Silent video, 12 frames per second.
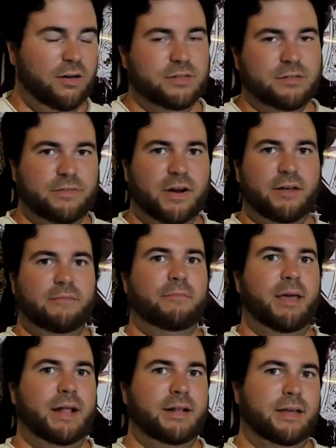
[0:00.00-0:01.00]
It's very
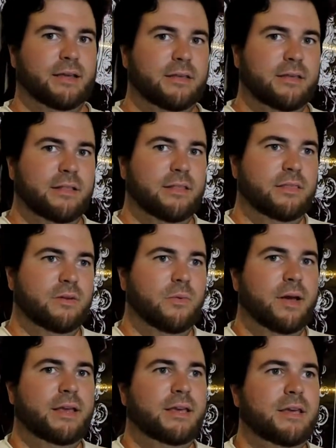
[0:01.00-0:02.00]
manic, and the
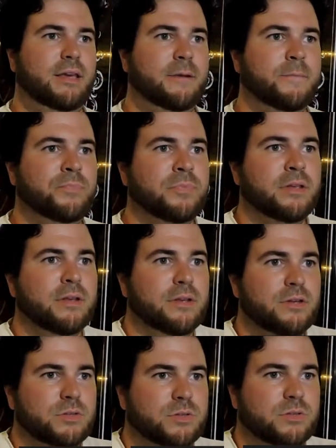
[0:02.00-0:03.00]
way he
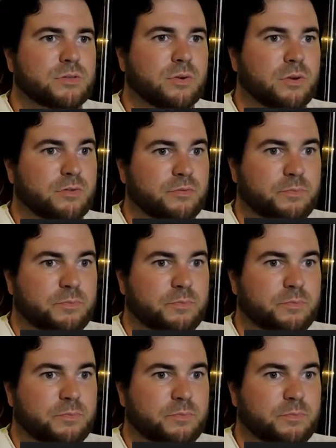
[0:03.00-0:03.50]
sort of